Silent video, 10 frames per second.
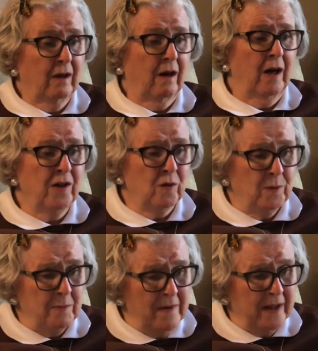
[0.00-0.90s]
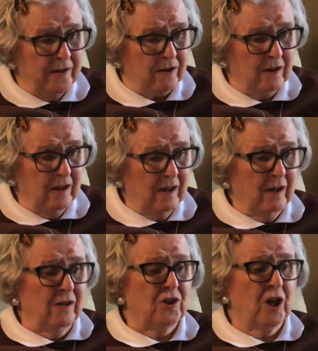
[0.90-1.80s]
"Honorable mother,
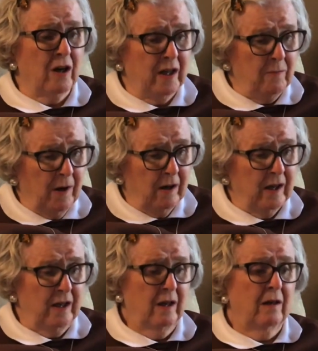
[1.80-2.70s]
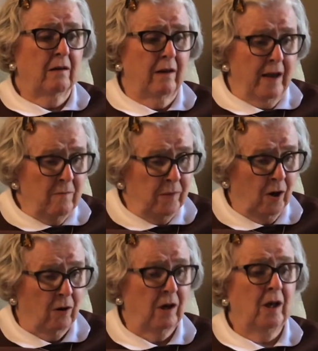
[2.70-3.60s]
Charibari,
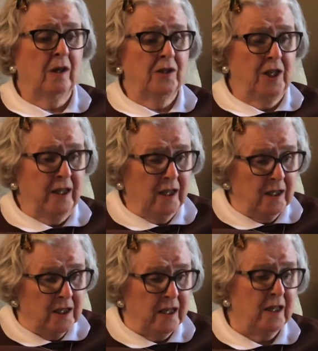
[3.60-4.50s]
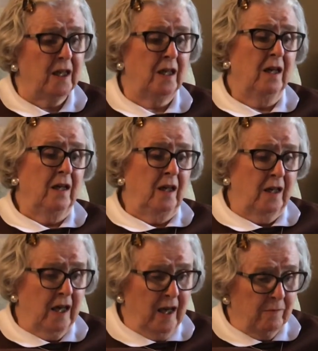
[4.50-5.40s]
Rambo, Tiki Tiki," he
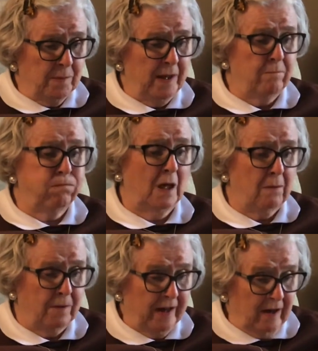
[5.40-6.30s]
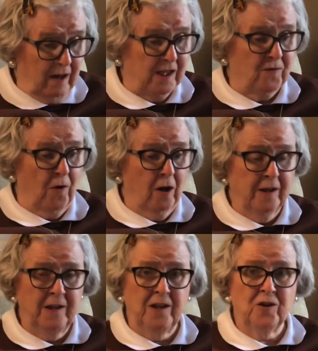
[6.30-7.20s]
can't, "Pip Pip has
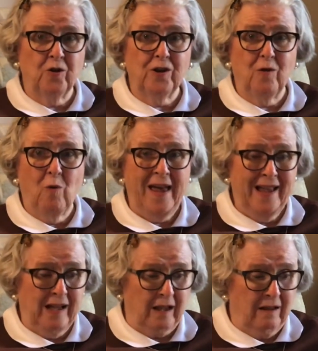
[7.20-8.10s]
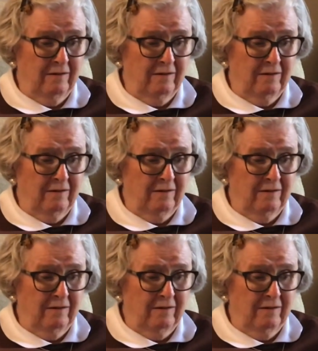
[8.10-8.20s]
fallen into the well."